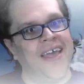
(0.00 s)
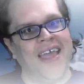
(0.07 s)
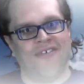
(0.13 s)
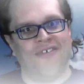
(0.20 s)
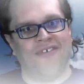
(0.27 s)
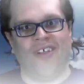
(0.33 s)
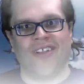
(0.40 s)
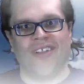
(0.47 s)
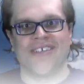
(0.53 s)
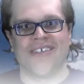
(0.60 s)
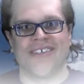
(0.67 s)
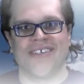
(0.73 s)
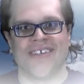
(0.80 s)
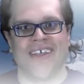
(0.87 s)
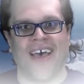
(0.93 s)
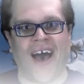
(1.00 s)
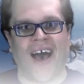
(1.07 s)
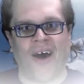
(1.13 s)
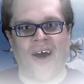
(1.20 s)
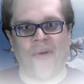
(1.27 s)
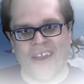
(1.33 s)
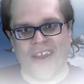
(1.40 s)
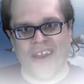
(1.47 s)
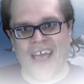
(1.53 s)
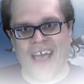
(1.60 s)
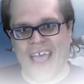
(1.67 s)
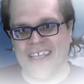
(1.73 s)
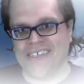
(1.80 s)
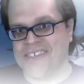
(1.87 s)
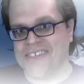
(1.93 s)
Hey folks, how are you
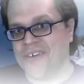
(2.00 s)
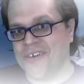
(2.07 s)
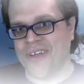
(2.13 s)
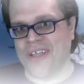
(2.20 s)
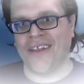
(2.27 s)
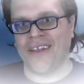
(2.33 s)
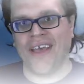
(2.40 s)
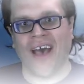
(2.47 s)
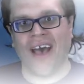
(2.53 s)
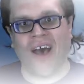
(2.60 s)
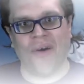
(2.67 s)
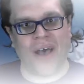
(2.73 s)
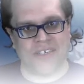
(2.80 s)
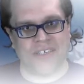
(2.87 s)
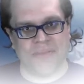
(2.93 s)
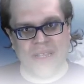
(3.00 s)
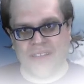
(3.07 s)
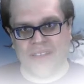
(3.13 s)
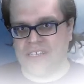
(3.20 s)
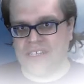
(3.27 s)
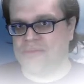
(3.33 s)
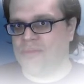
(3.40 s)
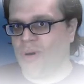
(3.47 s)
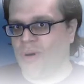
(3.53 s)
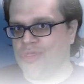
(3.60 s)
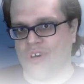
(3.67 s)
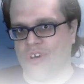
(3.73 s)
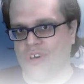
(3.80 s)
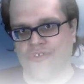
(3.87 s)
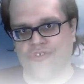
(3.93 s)
guys doing? How has been this
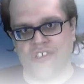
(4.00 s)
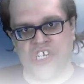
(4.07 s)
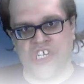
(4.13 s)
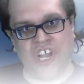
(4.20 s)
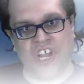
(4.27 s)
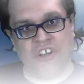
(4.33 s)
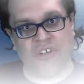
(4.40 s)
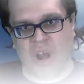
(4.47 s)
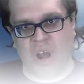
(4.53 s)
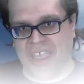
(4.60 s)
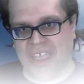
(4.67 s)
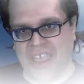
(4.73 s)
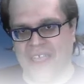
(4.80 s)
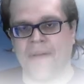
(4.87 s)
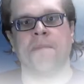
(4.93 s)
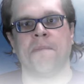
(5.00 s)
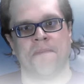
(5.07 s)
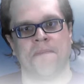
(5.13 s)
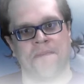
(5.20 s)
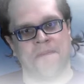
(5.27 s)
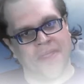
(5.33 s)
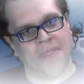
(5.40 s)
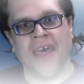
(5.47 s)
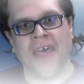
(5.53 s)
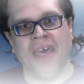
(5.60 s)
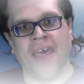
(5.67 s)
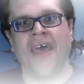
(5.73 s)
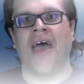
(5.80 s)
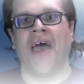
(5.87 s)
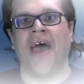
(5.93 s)
month of January?
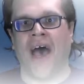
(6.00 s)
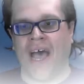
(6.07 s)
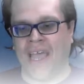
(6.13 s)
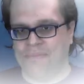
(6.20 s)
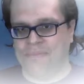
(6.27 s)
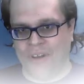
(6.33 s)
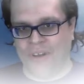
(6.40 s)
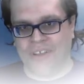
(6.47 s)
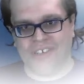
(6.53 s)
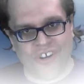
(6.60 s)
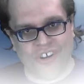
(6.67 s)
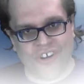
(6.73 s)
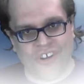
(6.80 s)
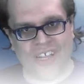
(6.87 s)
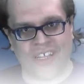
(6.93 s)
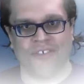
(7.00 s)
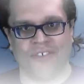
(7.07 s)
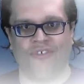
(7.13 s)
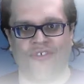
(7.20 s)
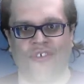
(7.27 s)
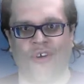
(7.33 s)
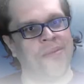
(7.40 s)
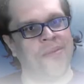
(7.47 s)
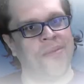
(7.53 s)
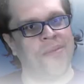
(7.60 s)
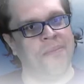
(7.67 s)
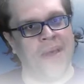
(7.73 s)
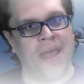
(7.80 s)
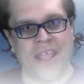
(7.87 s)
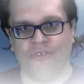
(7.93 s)
I'm pretty sure that for
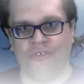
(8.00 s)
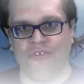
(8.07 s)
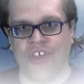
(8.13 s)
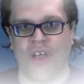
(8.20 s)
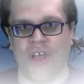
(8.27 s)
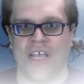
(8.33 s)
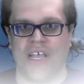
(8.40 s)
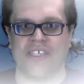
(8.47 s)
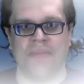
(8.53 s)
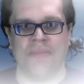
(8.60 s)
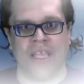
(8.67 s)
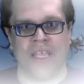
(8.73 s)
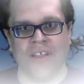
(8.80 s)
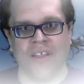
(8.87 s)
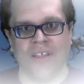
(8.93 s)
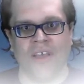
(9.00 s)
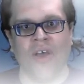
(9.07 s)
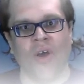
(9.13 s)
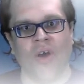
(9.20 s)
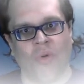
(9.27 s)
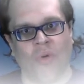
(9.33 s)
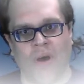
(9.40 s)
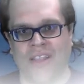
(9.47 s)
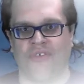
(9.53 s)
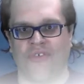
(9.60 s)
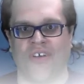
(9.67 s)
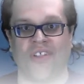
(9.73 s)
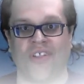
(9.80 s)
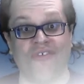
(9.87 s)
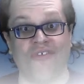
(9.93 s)
many of you has been quite
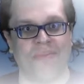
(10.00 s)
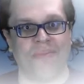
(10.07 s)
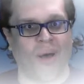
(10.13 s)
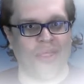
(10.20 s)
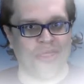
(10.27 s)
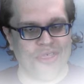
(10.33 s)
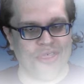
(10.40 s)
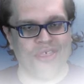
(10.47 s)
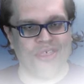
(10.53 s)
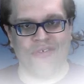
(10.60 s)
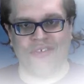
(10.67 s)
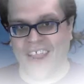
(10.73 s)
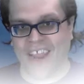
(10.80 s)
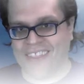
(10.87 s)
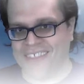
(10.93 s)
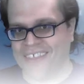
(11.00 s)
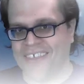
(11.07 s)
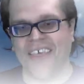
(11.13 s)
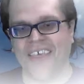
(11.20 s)
of a toughy month, right?